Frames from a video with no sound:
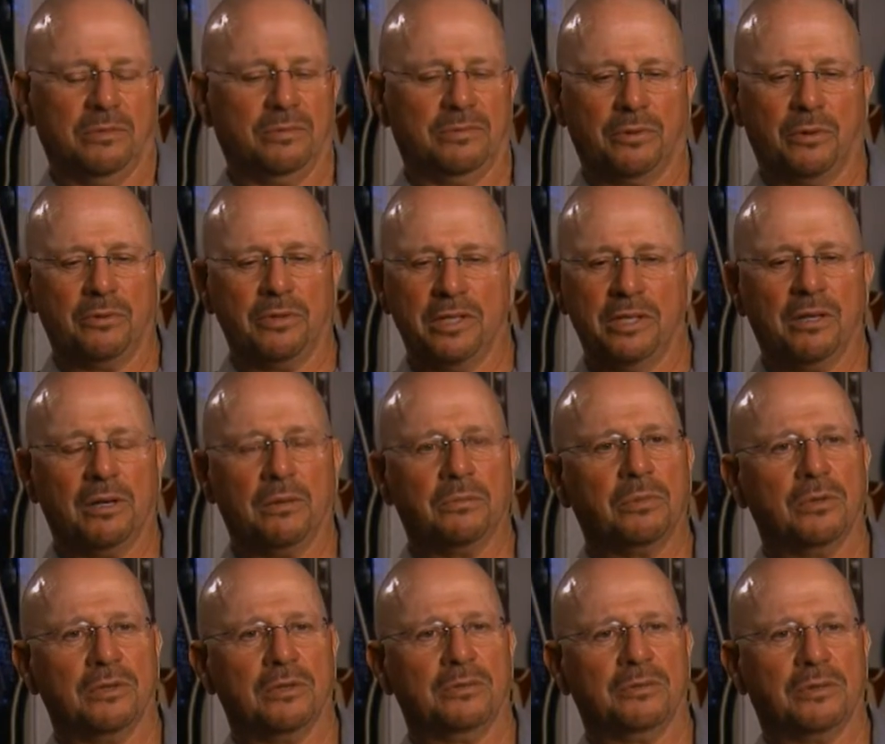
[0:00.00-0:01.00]
phony
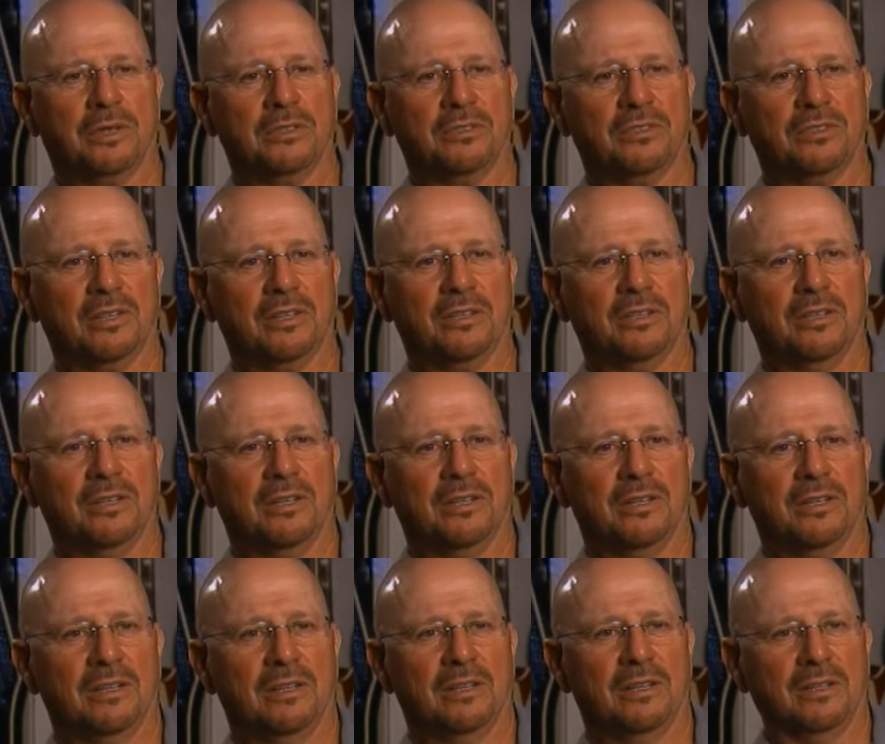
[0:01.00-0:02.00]
humble if I said
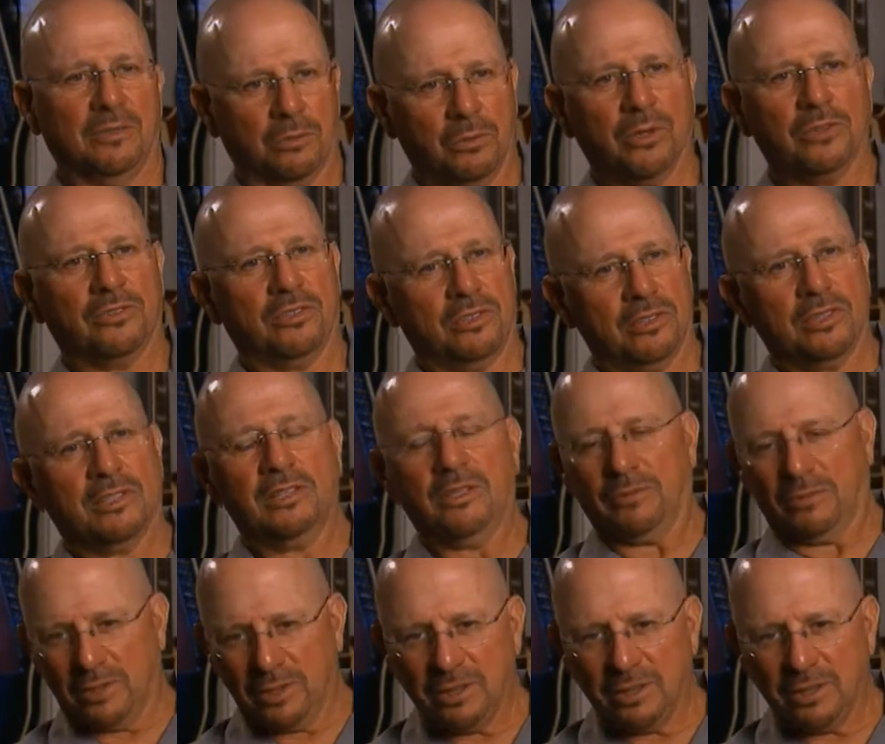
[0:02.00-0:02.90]
it wasn't a gift.